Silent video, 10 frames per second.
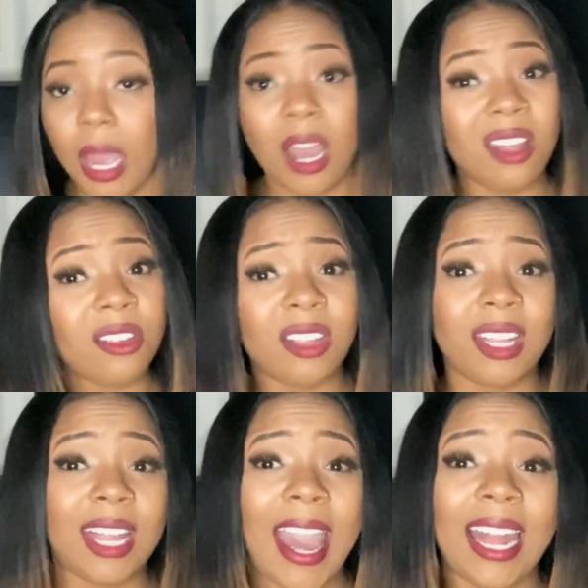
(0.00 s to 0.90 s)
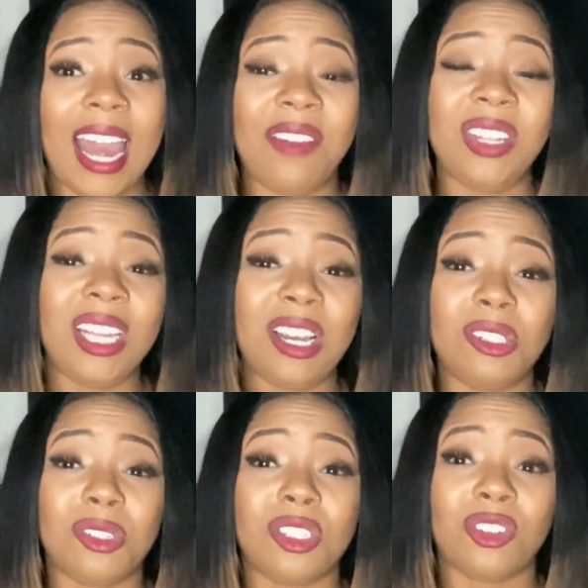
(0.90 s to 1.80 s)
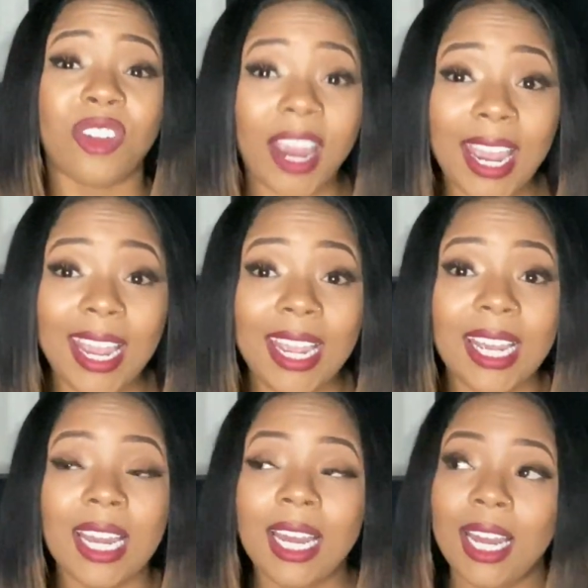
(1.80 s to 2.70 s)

Other than that, everything else was great.